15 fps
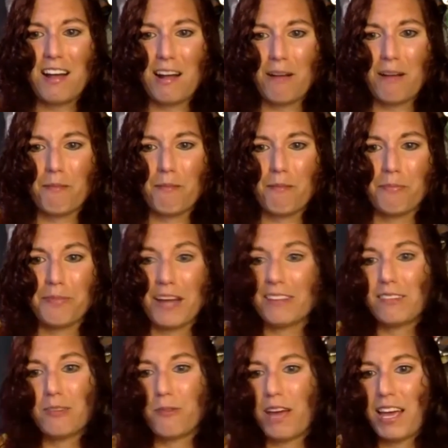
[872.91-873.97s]
That's
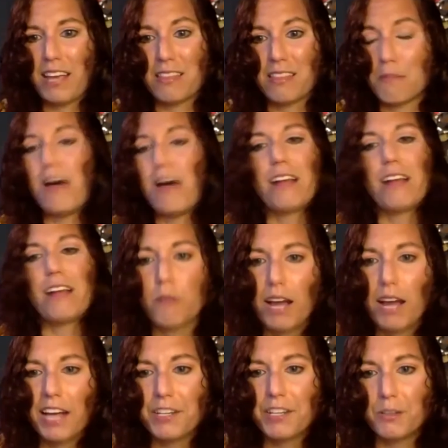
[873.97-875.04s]
the best way
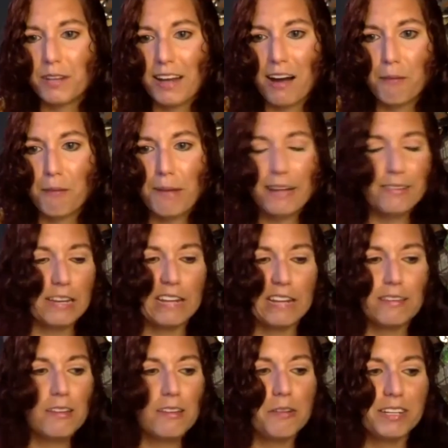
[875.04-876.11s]
you can help us. And it's
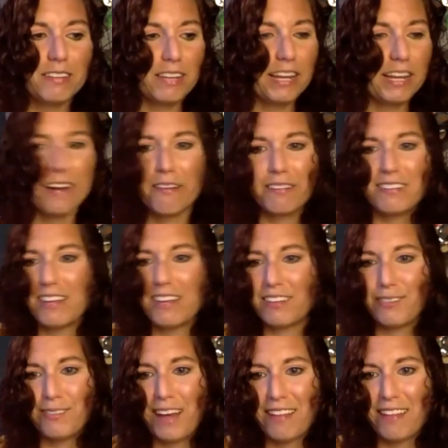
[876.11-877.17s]
so easy. It only takes you
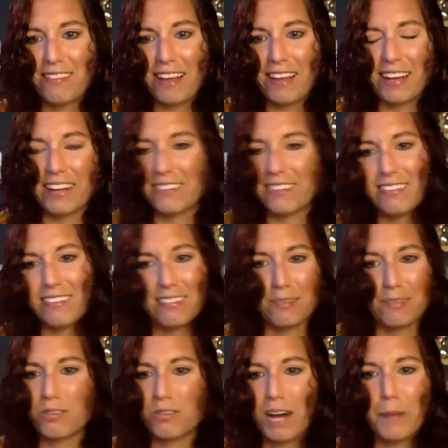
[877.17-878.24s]
10 seconds to
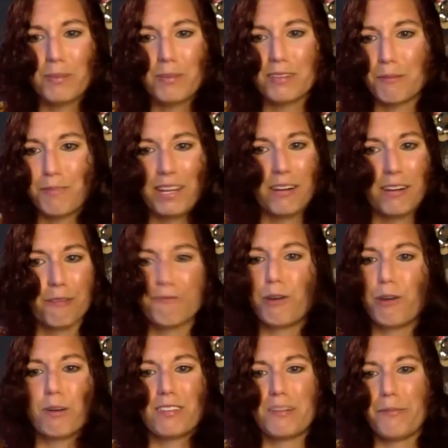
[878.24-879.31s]
subscribe to something or
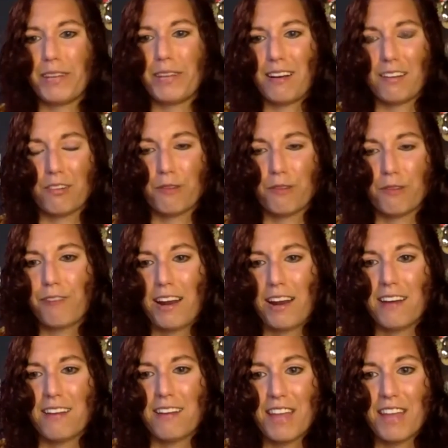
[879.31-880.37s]
forward something onto a friend.
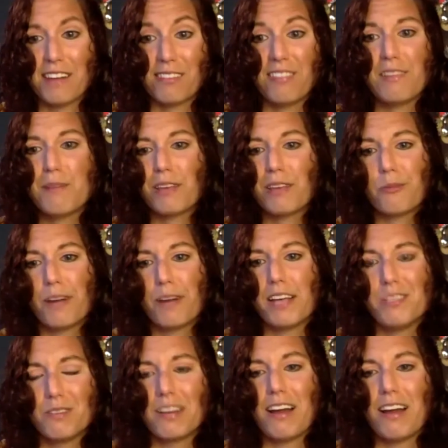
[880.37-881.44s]
And that is the best way you
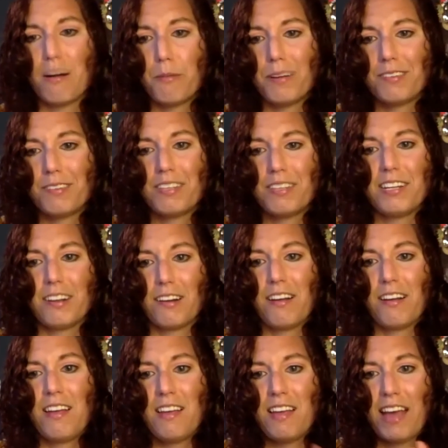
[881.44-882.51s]
can help us here
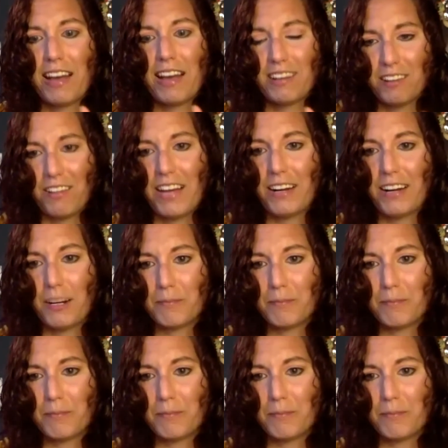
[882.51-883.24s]
at Collider.